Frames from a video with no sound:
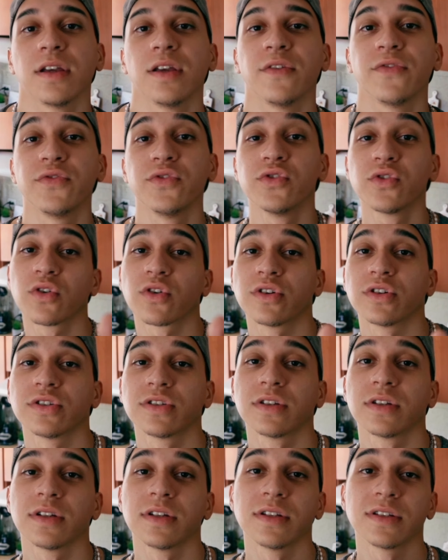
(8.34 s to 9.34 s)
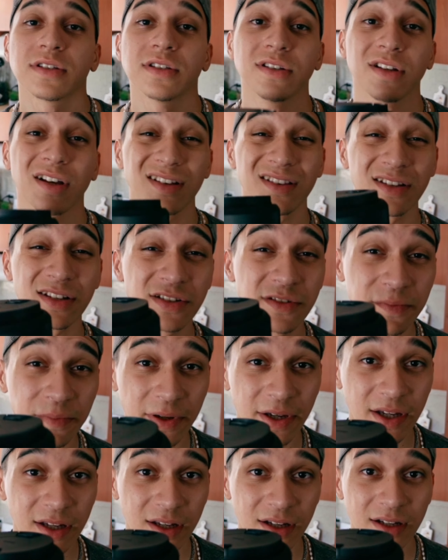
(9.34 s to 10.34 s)
If yours is not this
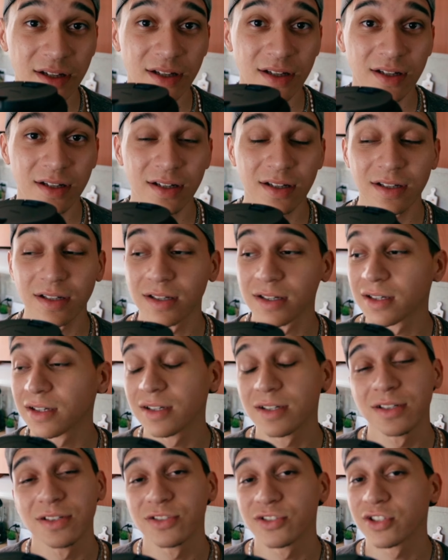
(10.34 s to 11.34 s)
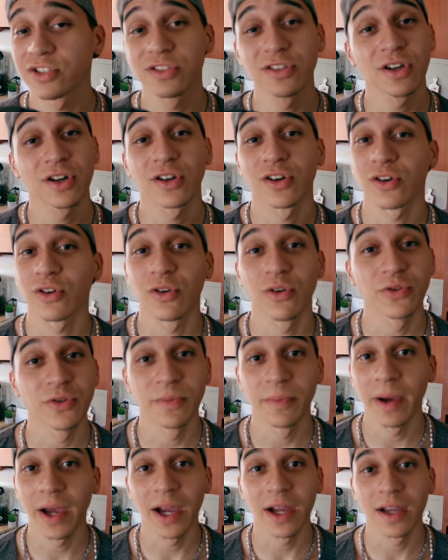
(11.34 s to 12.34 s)
big, she's not gonna call you
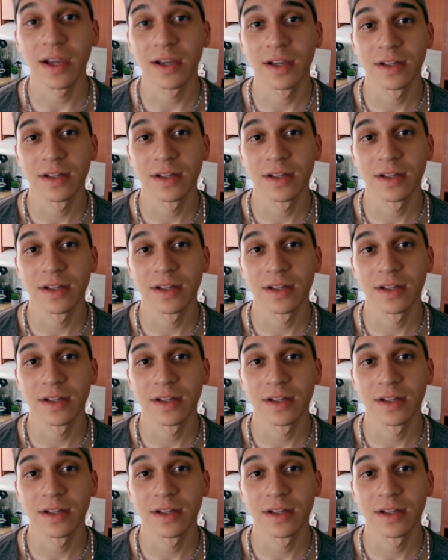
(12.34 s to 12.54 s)
back.